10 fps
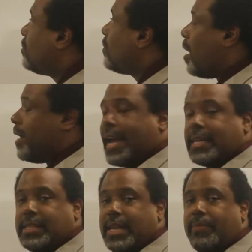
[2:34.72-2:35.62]
our next
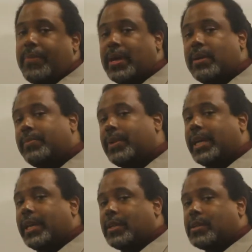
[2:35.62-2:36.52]
step in
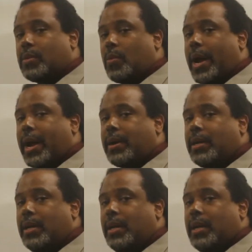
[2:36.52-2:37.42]
completing the square
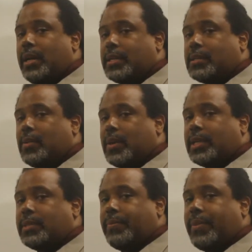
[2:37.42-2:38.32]
is
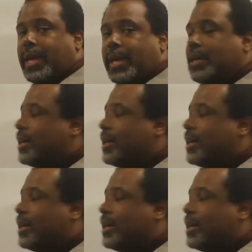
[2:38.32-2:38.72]
going to be